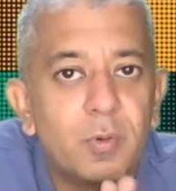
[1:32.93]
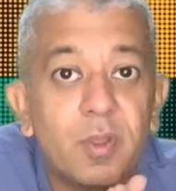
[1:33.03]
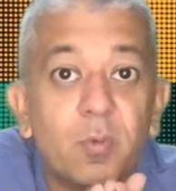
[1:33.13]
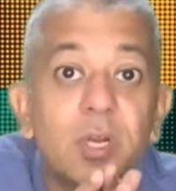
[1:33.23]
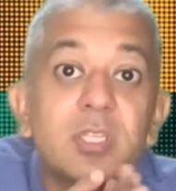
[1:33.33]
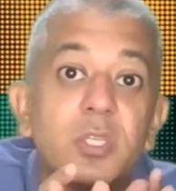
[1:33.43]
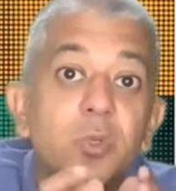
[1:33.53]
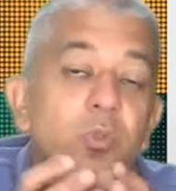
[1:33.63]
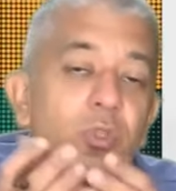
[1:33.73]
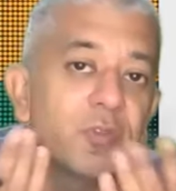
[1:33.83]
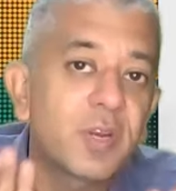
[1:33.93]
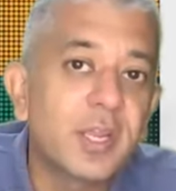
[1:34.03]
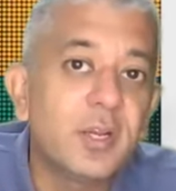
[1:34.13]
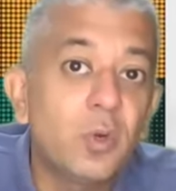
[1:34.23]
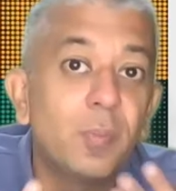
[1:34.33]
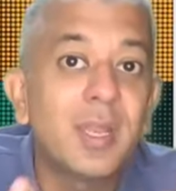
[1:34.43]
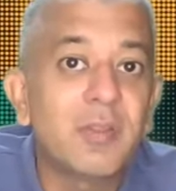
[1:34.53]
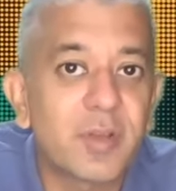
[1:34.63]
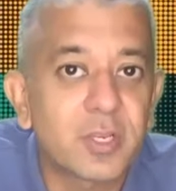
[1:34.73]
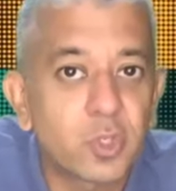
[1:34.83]
What is the use of trying to
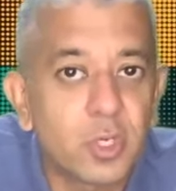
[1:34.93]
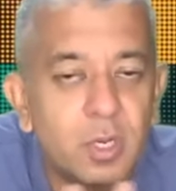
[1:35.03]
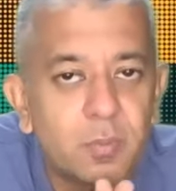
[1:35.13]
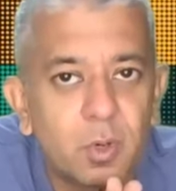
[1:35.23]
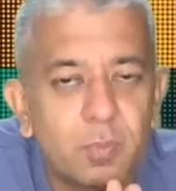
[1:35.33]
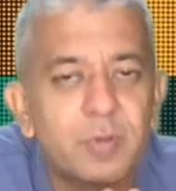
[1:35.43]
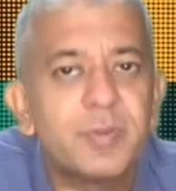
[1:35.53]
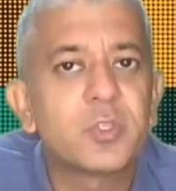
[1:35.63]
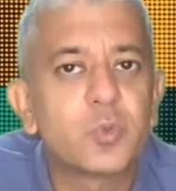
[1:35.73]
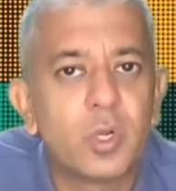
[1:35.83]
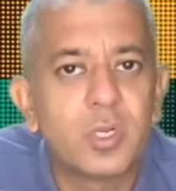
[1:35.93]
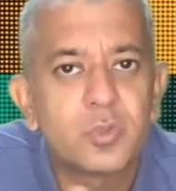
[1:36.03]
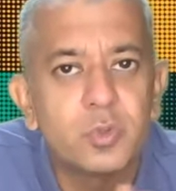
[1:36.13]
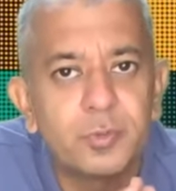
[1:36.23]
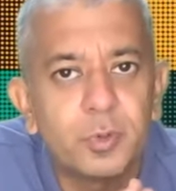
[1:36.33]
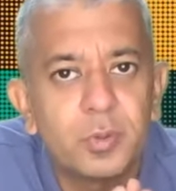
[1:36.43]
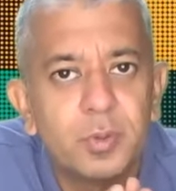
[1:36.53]
manufacturing in a proper way? So on and so forth.